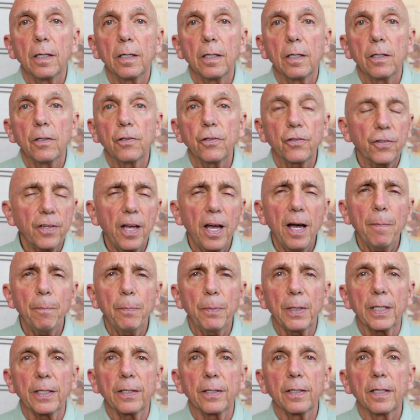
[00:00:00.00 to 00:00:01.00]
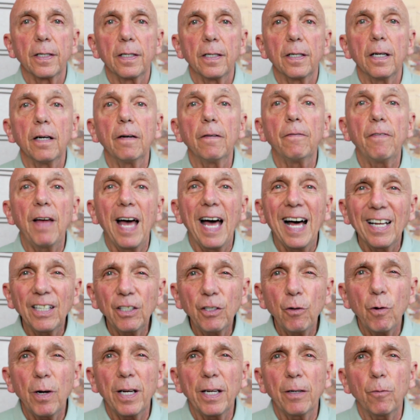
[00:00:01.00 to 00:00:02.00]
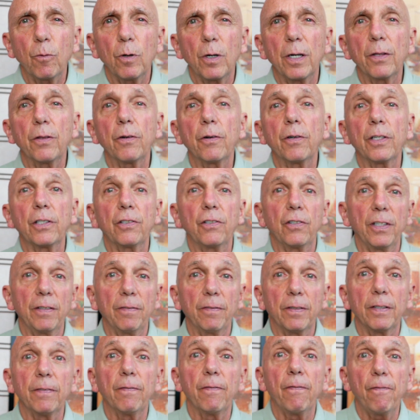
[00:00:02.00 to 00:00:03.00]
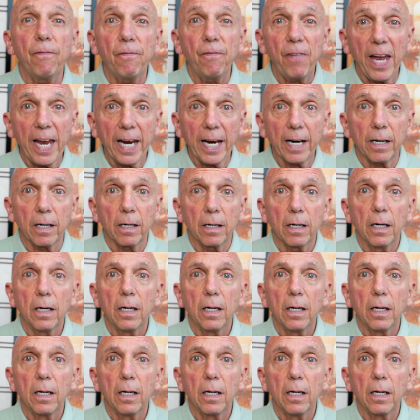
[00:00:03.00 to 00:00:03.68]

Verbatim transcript: Stop it. Evaluate whether it's even fair.